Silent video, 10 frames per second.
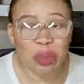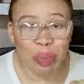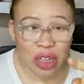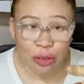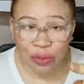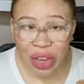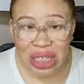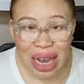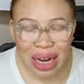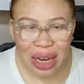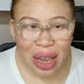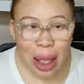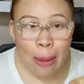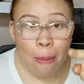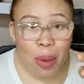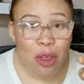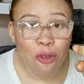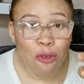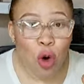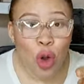to be defeated
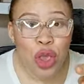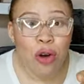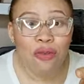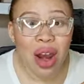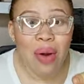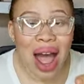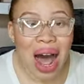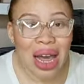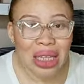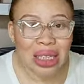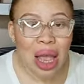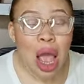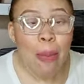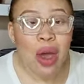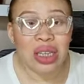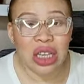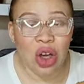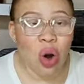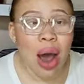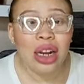before your very eyes because the
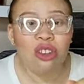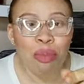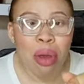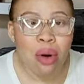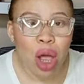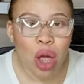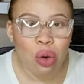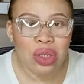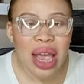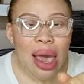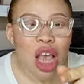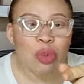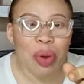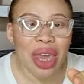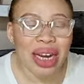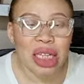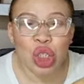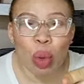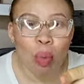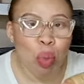God of miracles is beginning
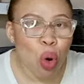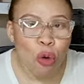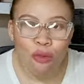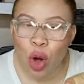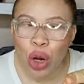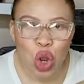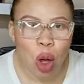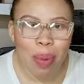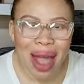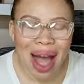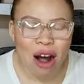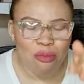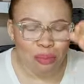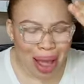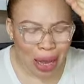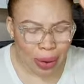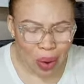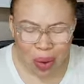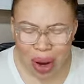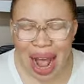to move on your behalf. My
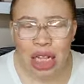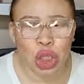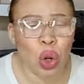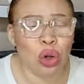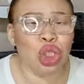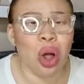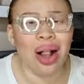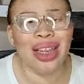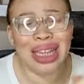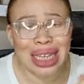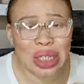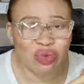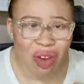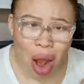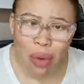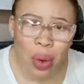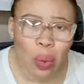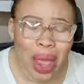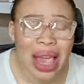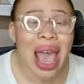God, I told you all this very
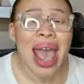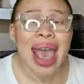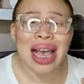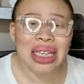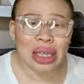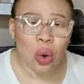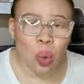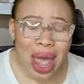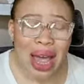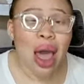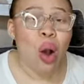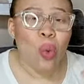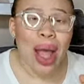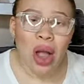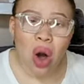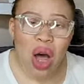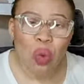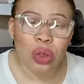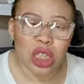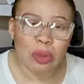week is a week where
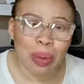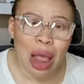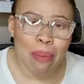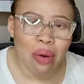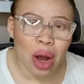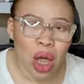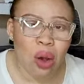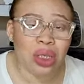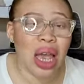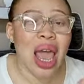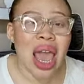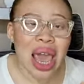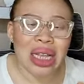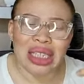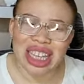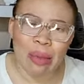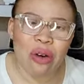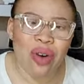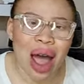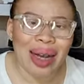God will display miracles uh, in some
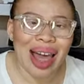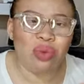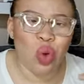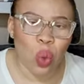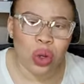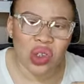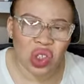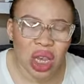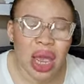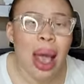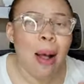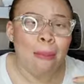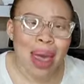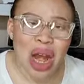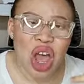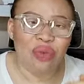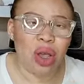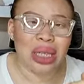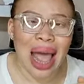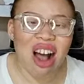of our life. We will see many of
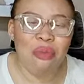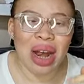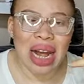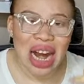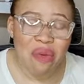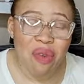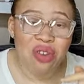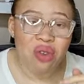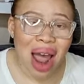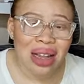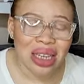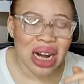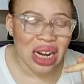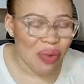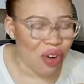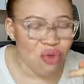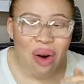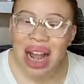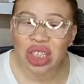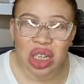us that have been living right and living
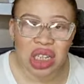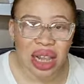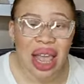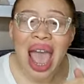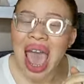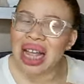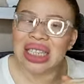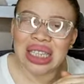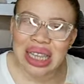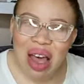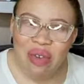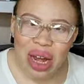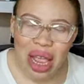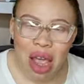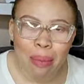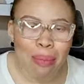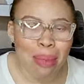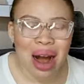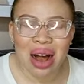righteously and serving Him.